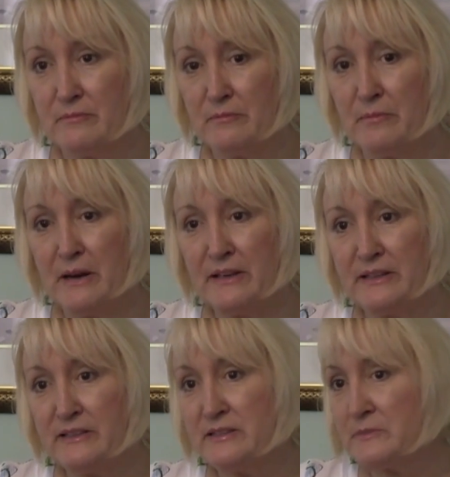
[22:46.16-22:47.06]

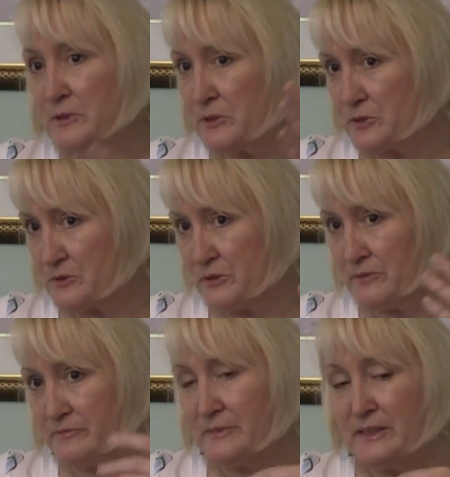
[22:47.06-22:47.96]
body,
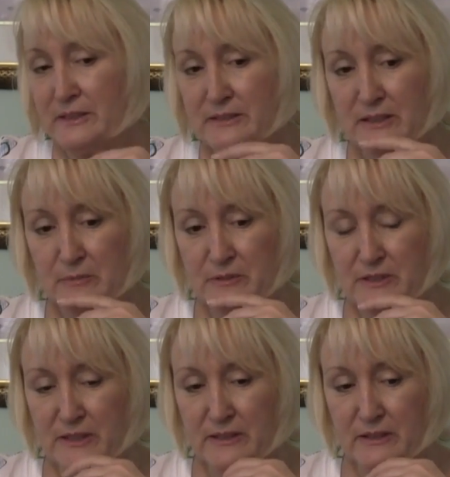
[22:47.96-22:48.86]
spiritual type of
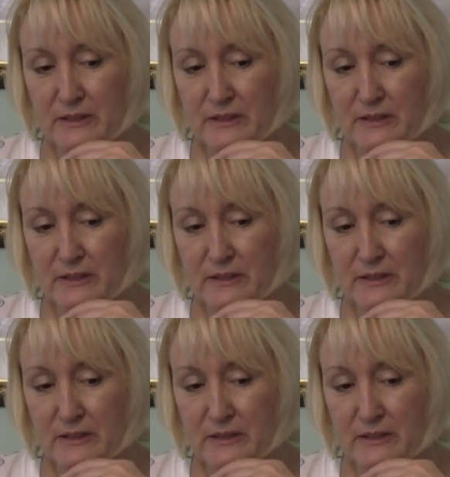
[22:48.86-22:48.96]
thing.